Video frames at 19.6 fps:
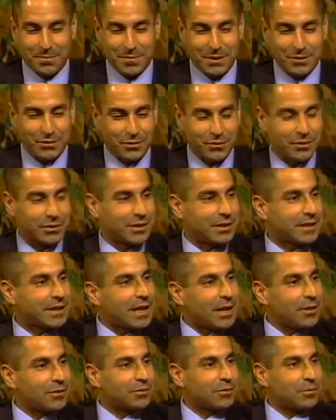my service on the
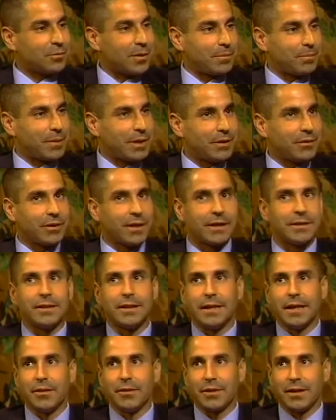council, but Peter and I
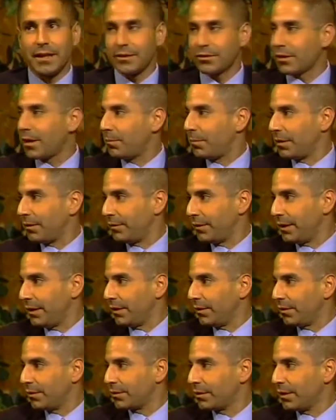together in the last couple of
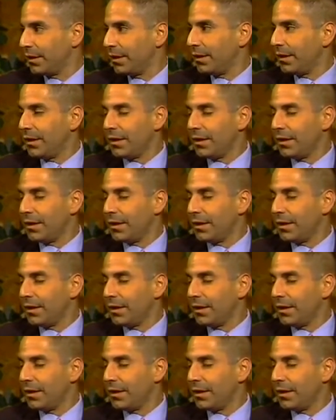years,